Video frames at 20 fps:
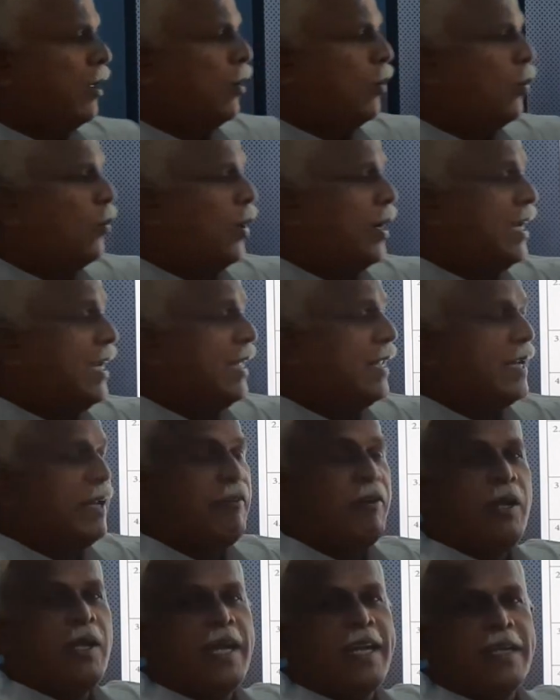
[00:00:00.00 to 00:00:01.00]
Only
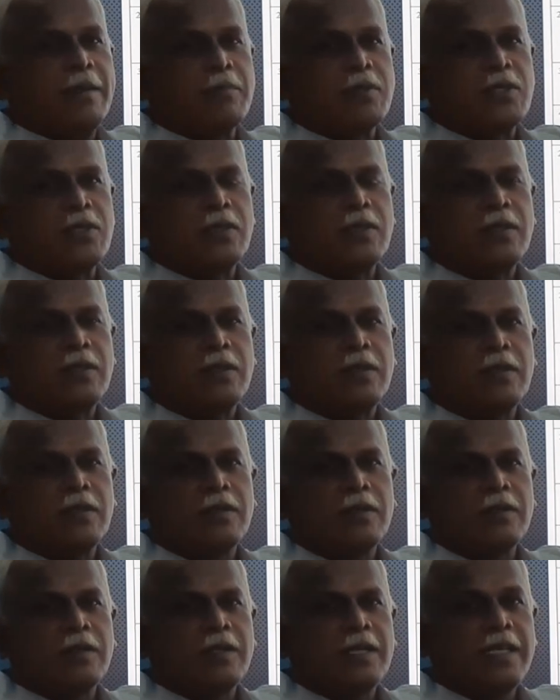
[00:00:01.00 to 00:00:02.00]
revenue items.
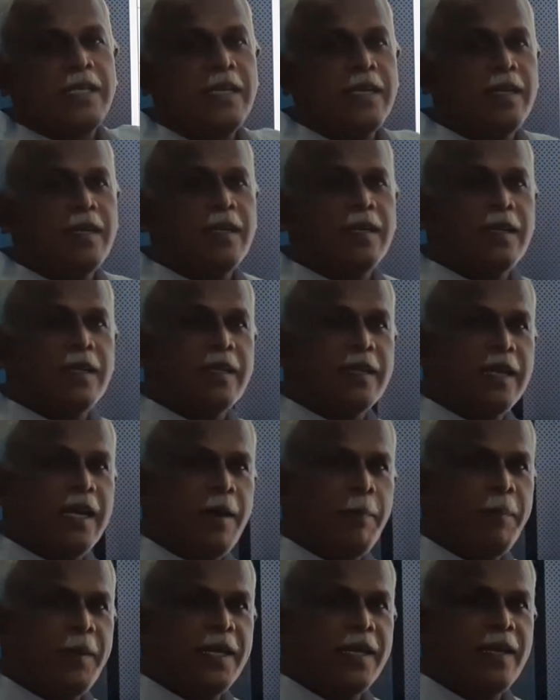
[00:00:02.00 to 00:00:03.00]
Here
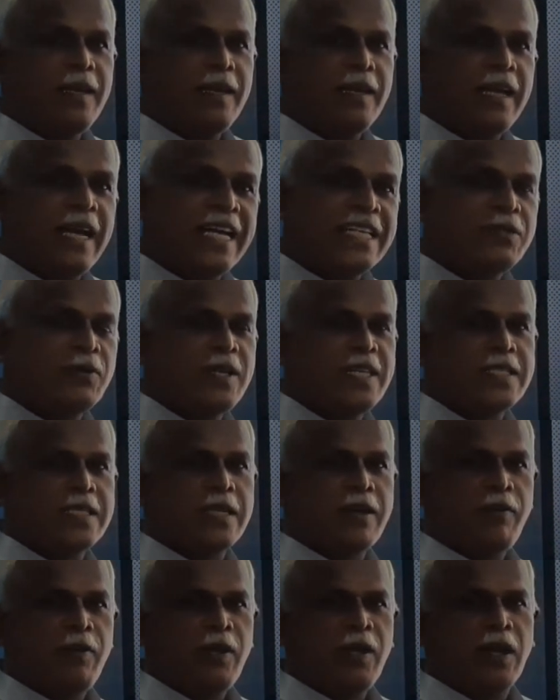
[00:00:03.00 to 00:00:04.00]
capital as well as
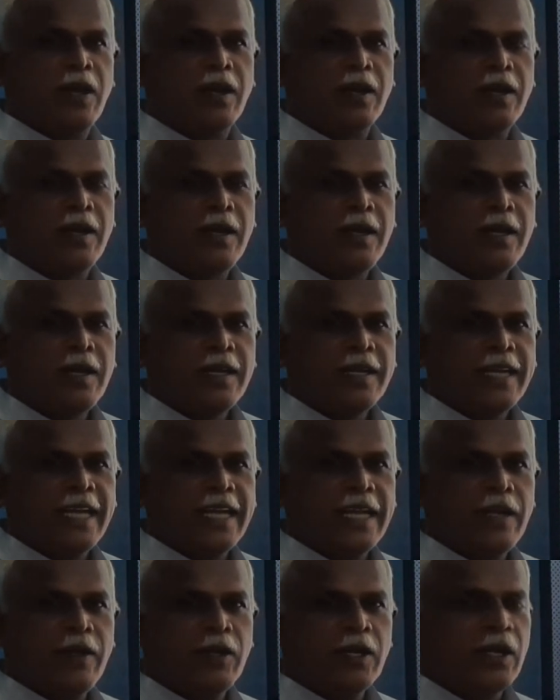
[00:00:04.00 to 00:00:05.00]
revenue are
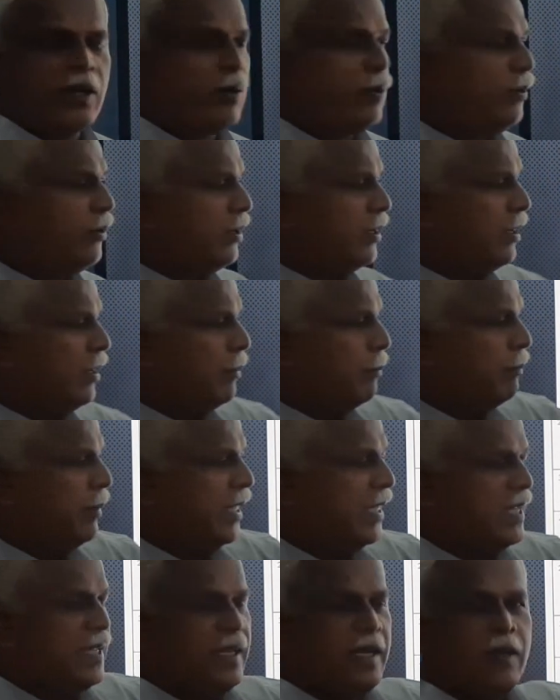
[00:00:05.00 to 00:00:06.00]
taken into account,
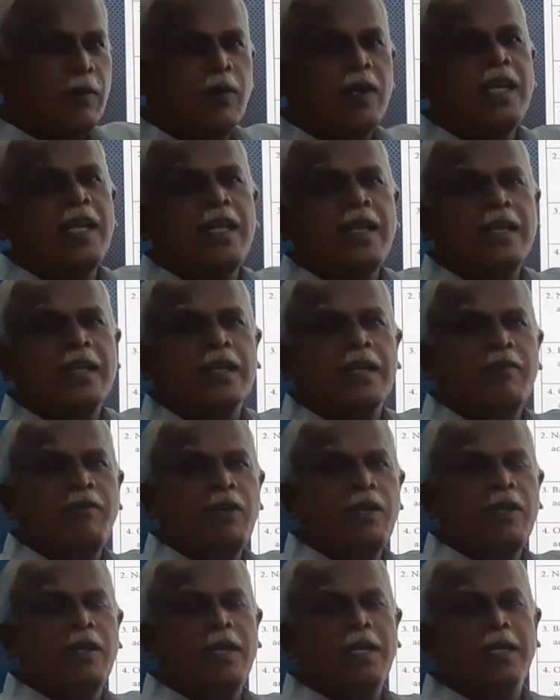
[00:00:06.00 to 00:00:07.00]
but here only
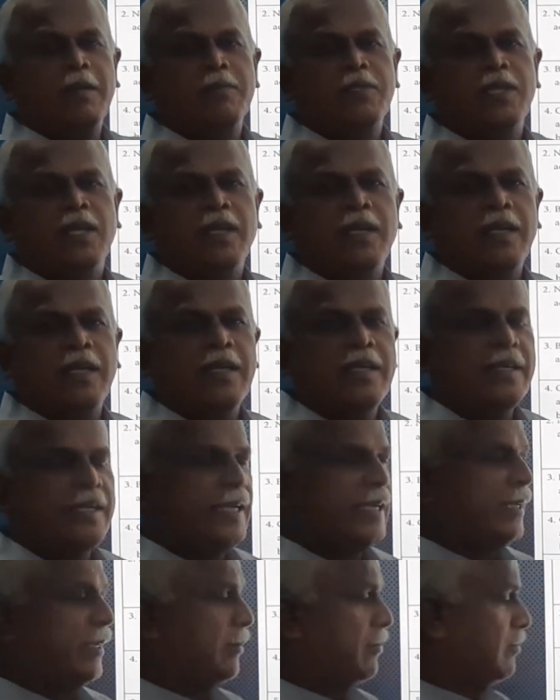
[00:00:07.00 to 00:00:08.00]
revenue items are
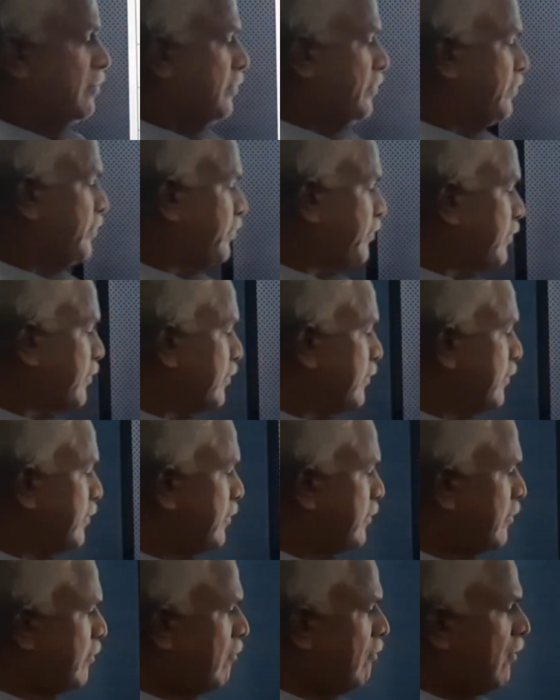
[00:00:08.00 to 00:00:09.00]
treated.
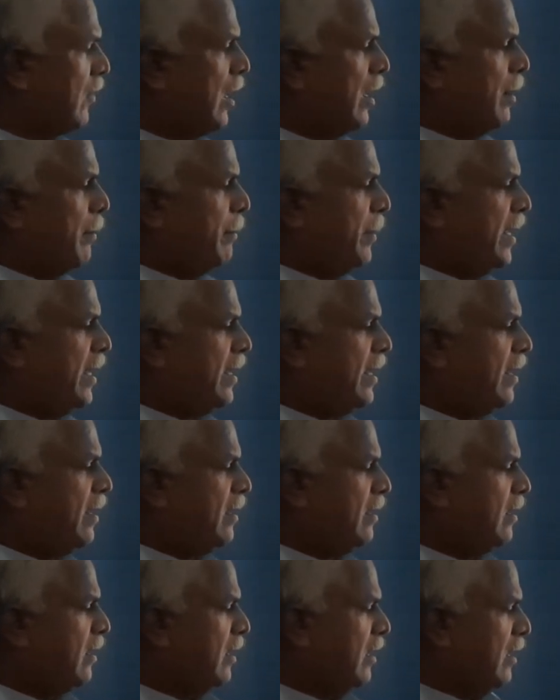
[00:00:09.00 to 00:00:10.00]

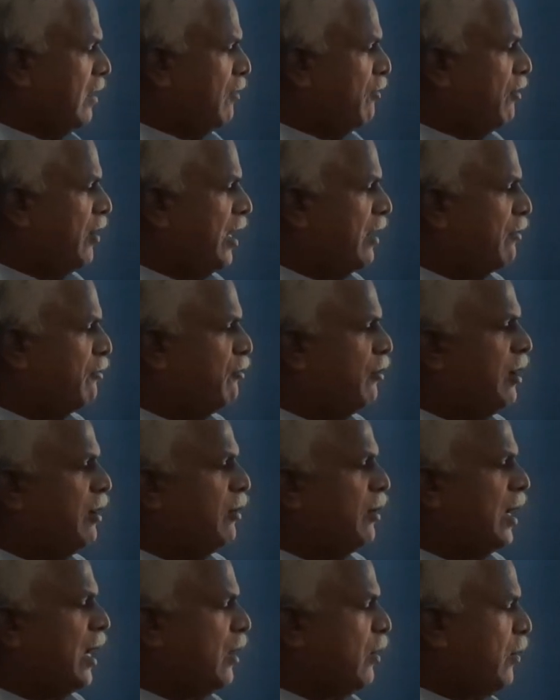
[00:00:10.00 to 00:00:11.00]
Period for
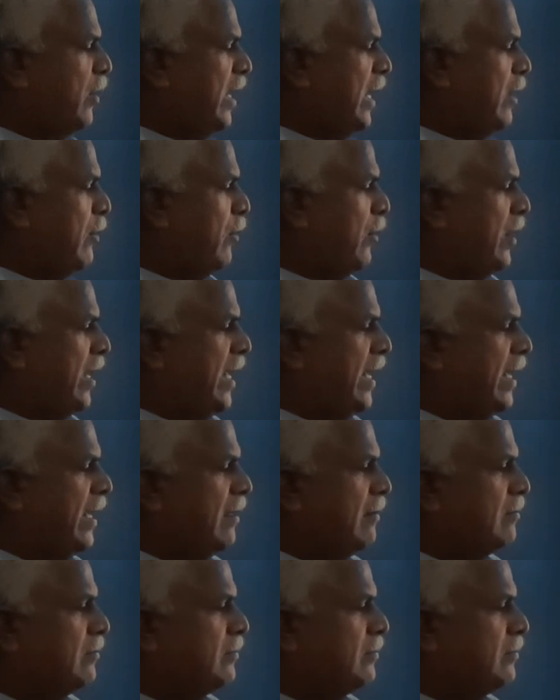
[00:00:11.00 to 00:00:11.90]
full accounting 1 year,